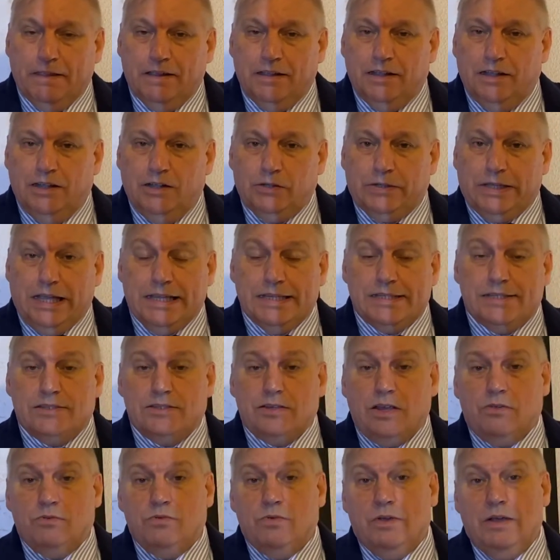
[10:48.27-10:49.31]
Okay,
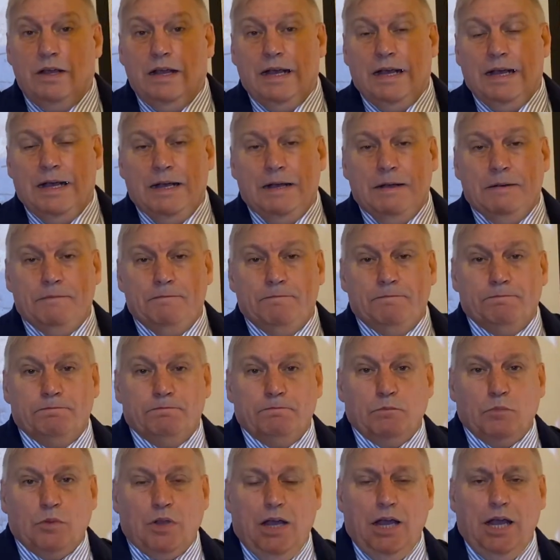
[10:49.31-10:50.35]
so I'm
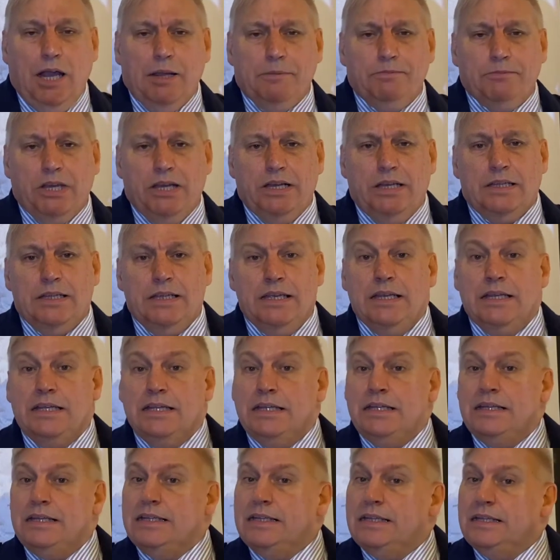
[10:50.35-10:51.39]
going to
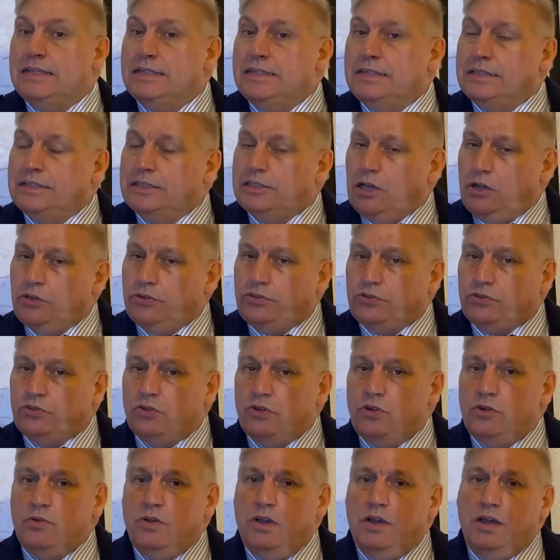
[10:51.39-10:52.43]
go
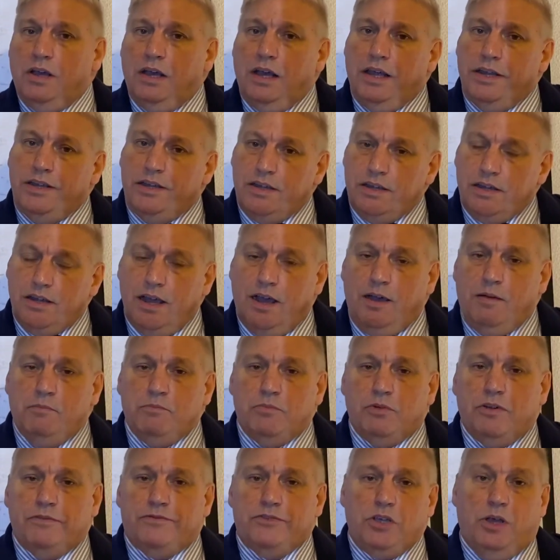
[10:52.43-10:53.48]
through a
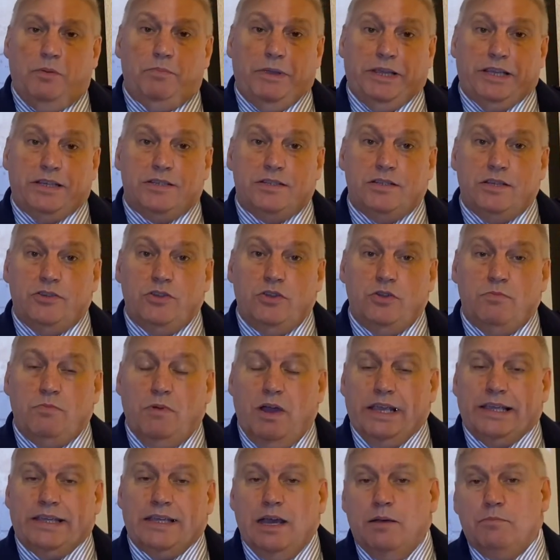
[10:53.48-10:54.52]
number of topics that you
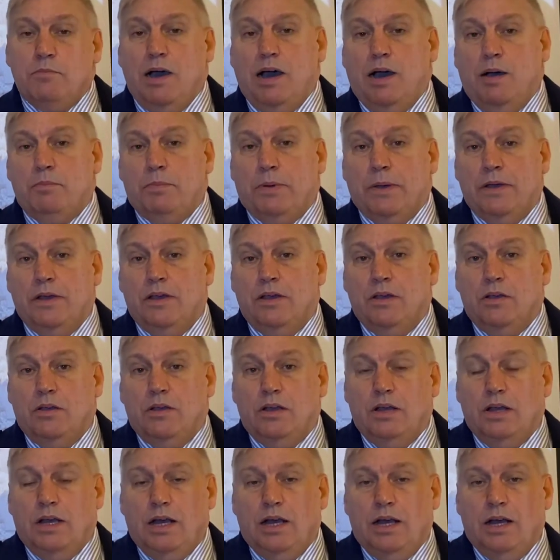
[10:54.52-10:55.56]
might come up
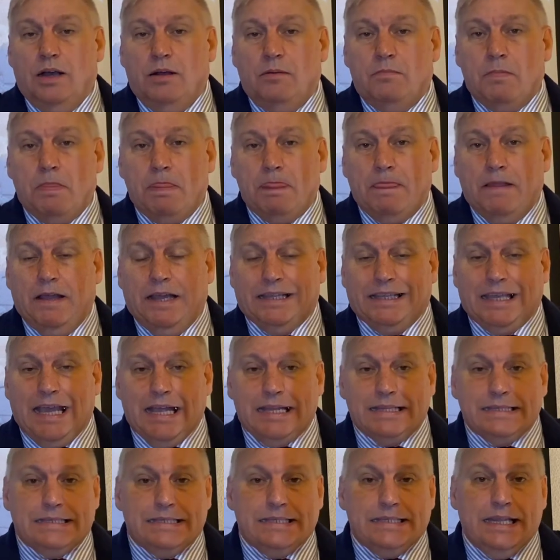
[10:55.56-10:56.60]

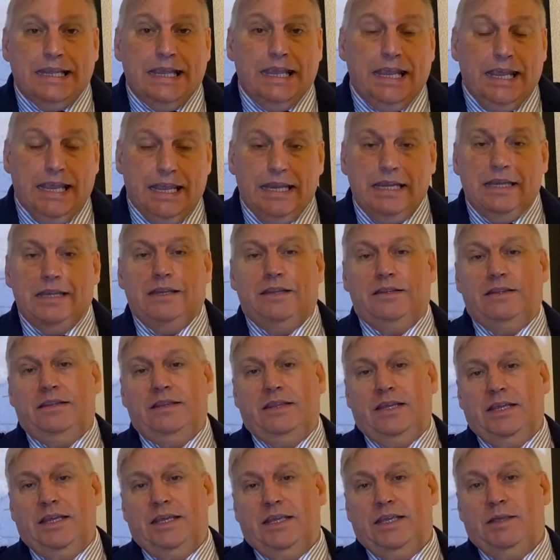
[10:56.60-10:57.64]
against in
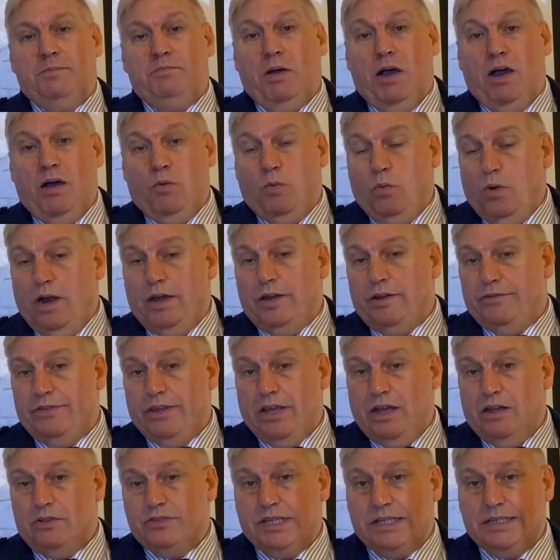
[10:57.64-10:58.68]
the part one of the
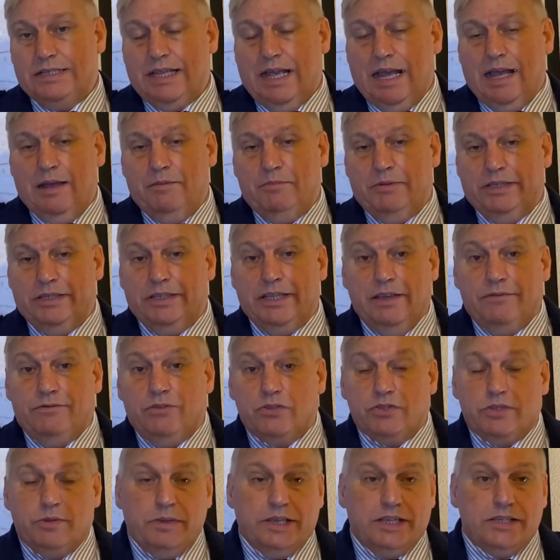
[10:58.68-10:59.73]
IELTS exam and give you
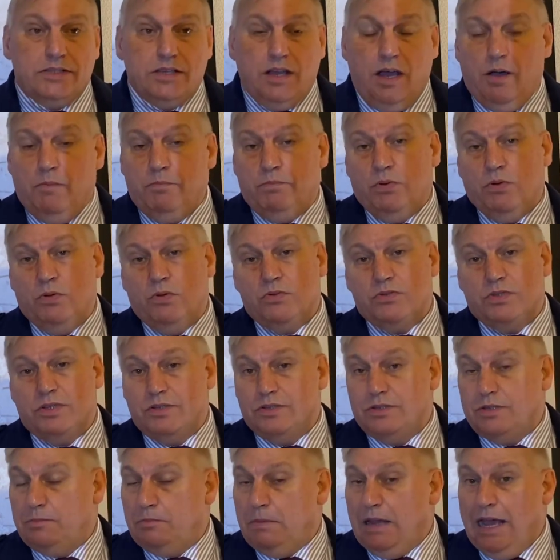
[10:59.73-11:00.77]
some examples and
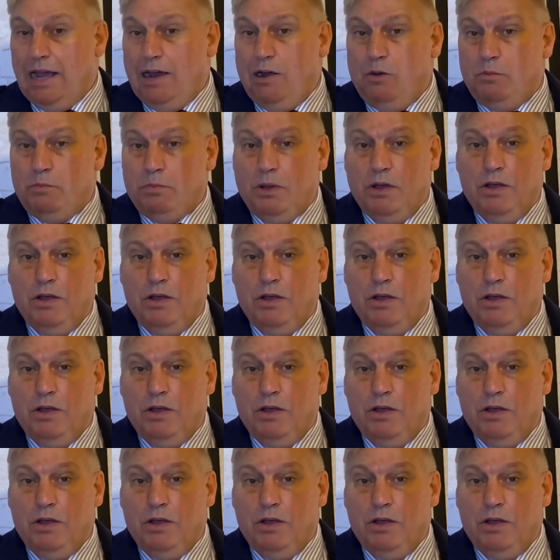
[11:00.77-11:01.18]
some help